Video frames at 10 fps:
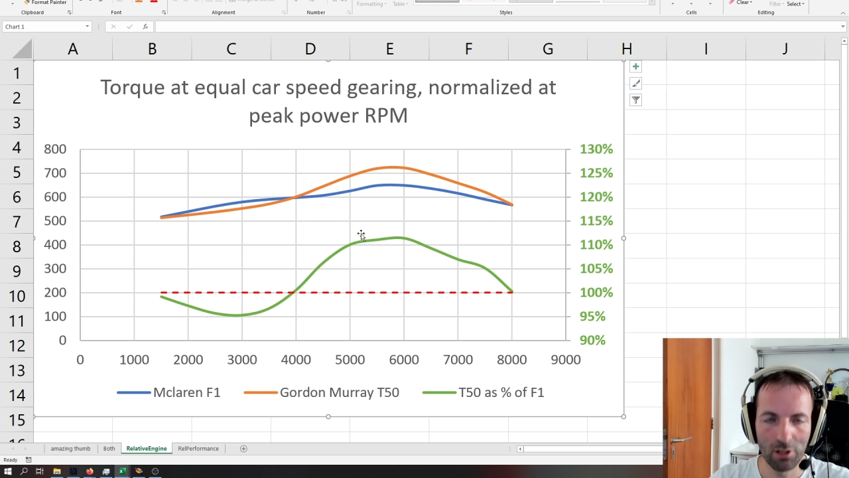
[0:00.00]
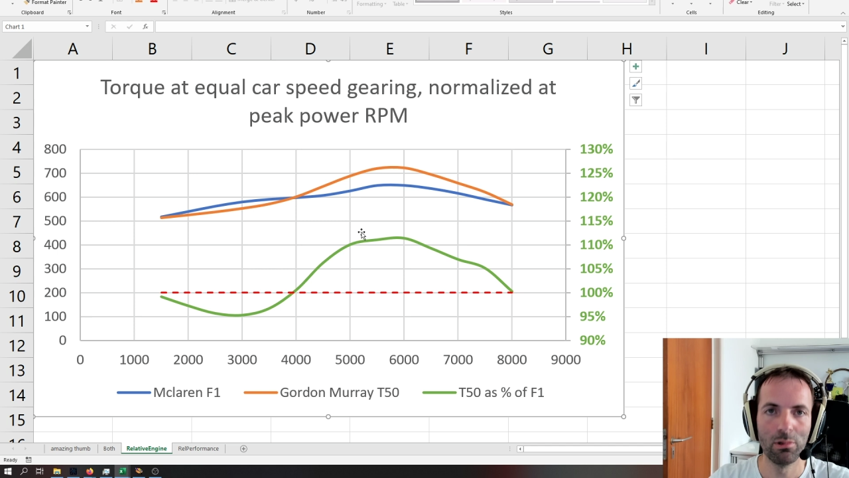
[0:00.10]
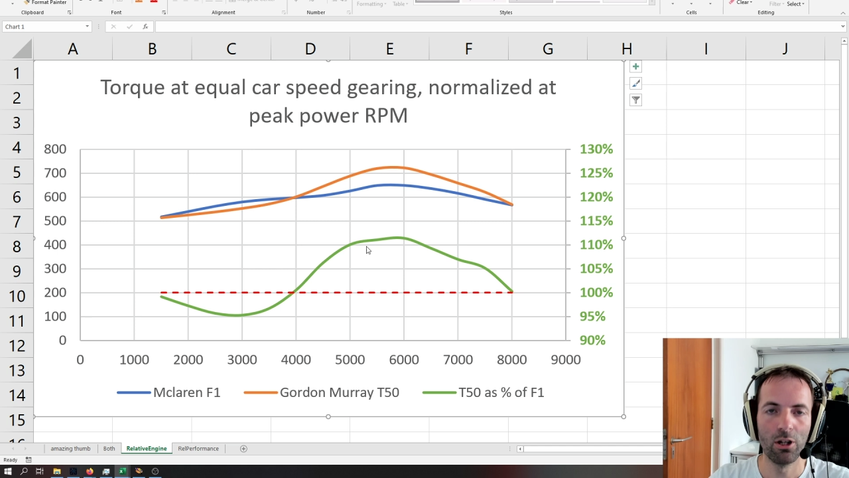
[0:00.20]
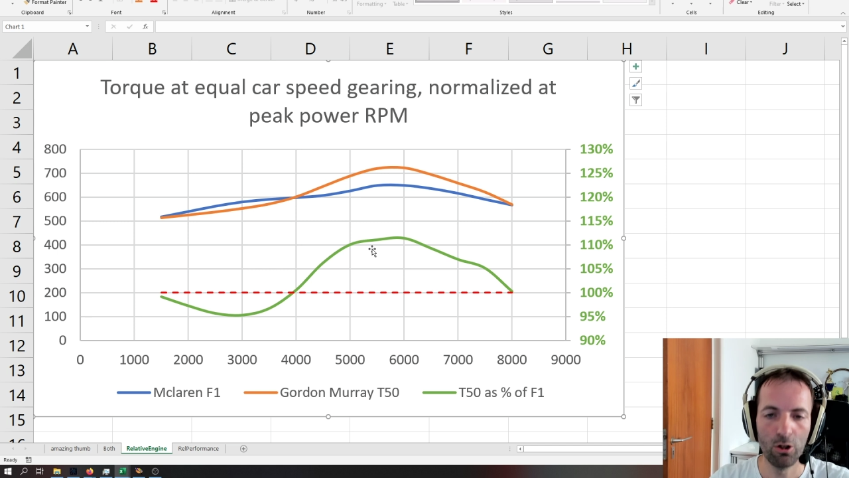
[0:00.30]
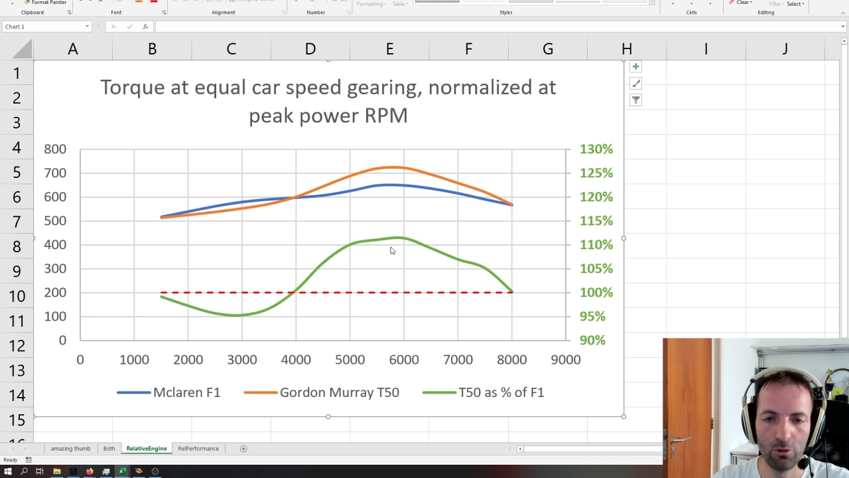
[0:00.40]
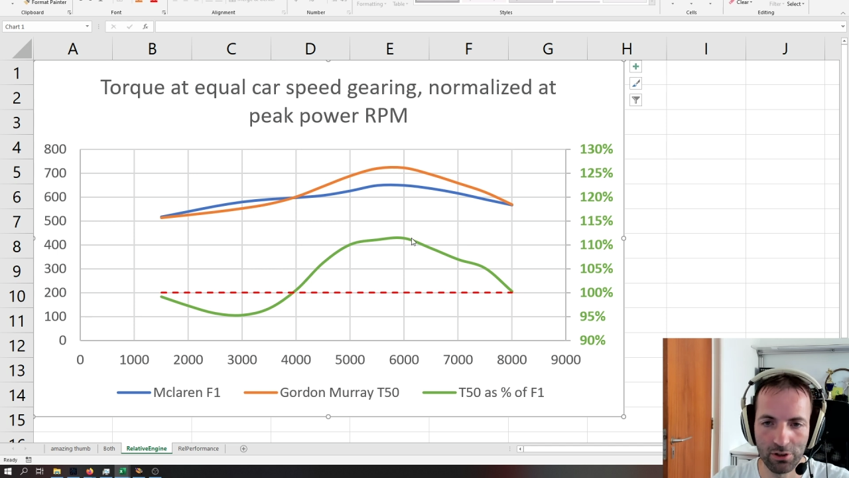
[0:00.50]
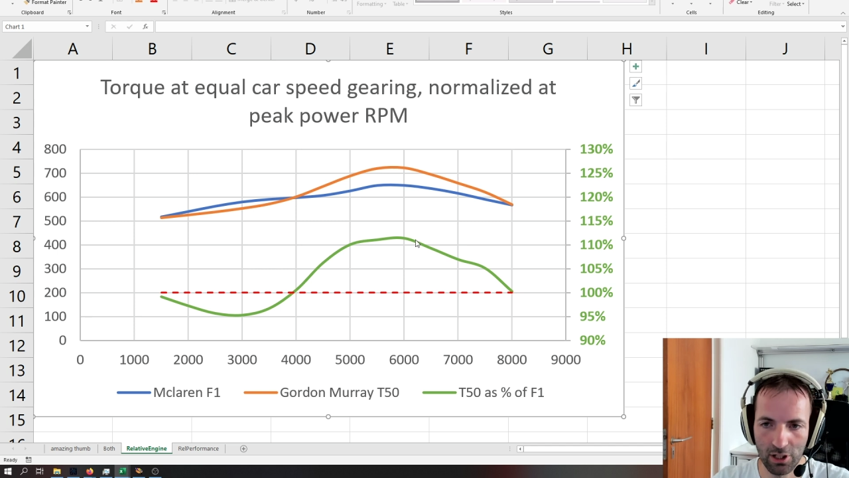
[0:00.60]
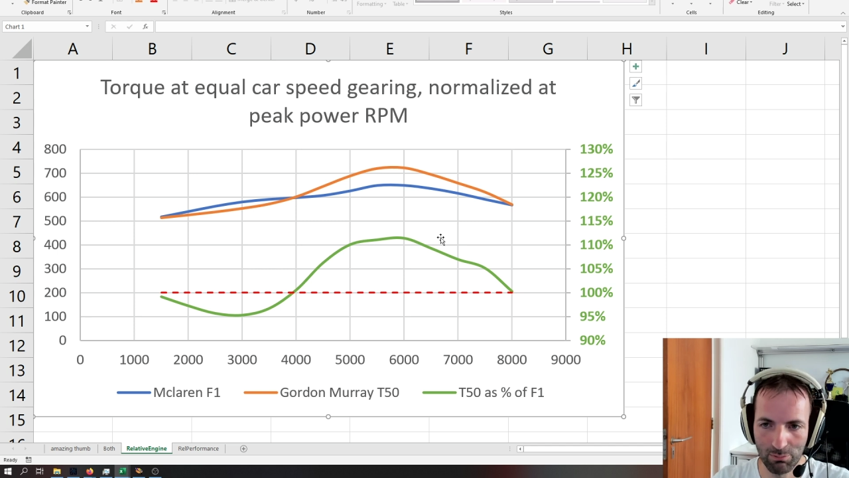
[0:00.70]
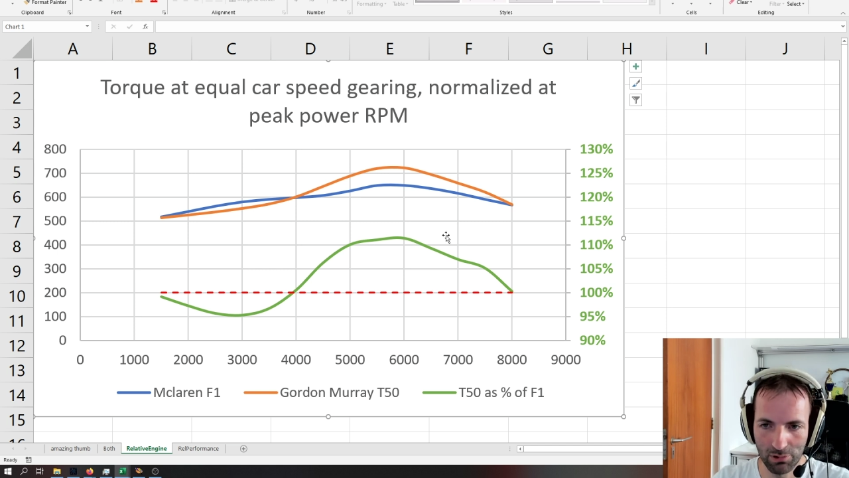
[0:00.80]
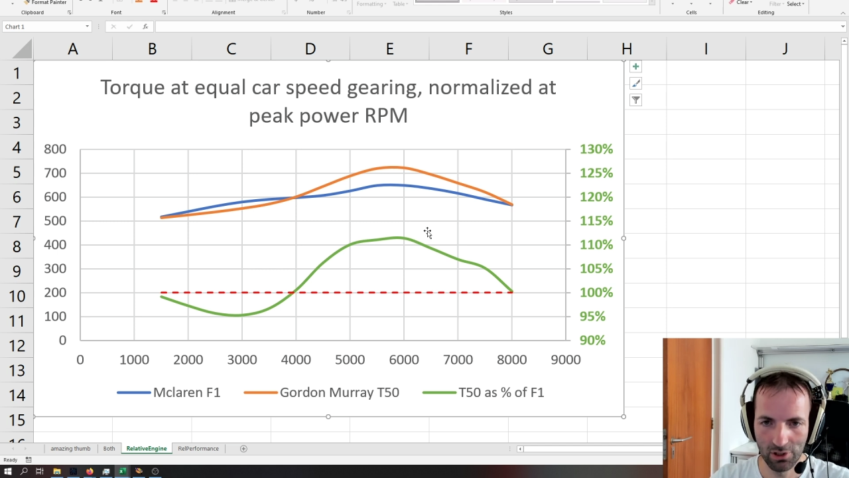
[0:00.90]
be over
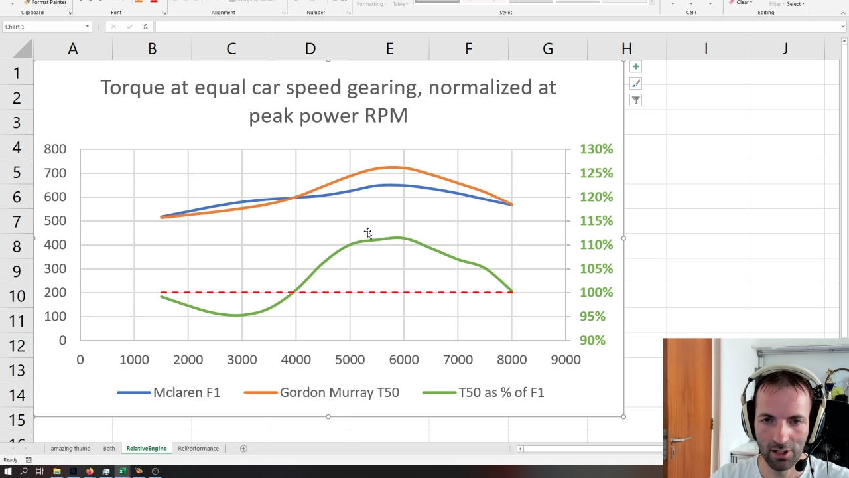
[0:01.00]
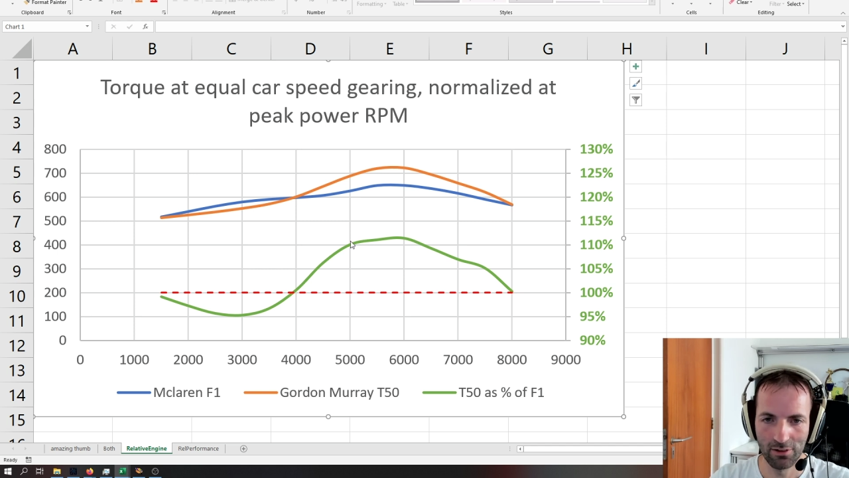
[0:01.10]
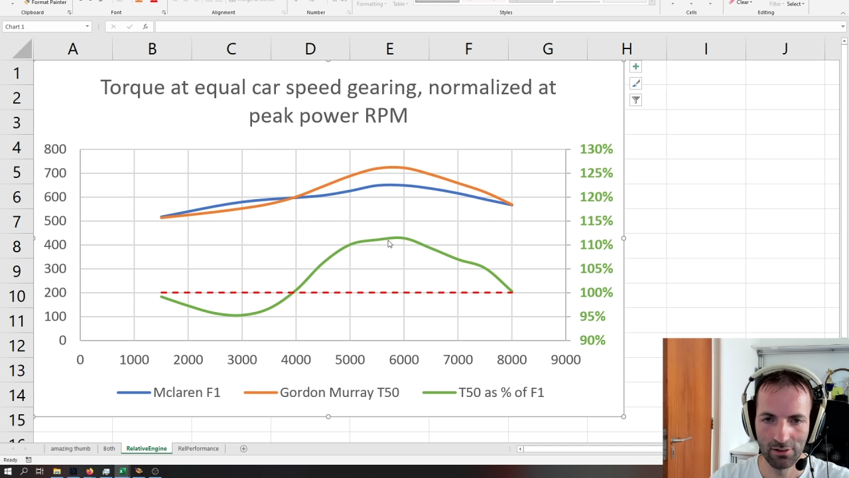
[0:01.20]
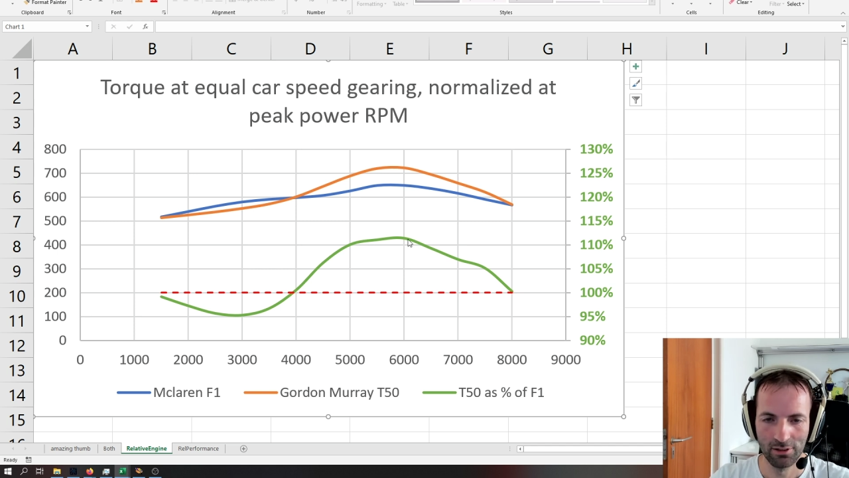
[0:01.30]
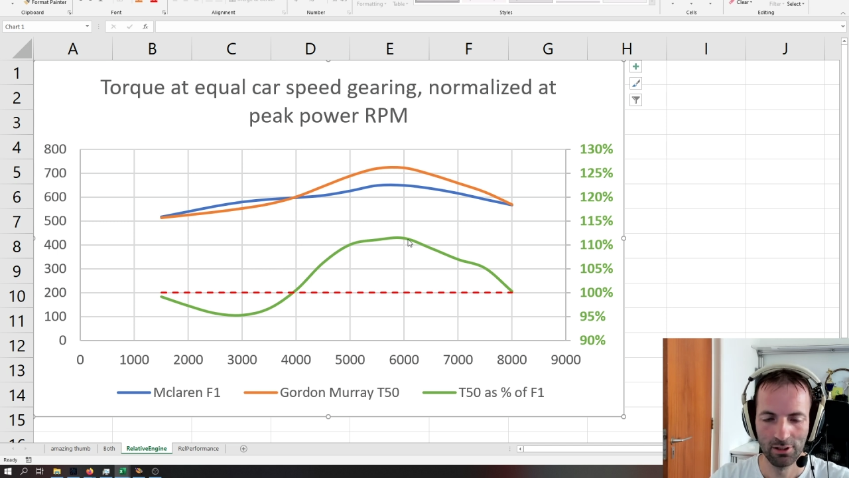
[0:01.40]
10%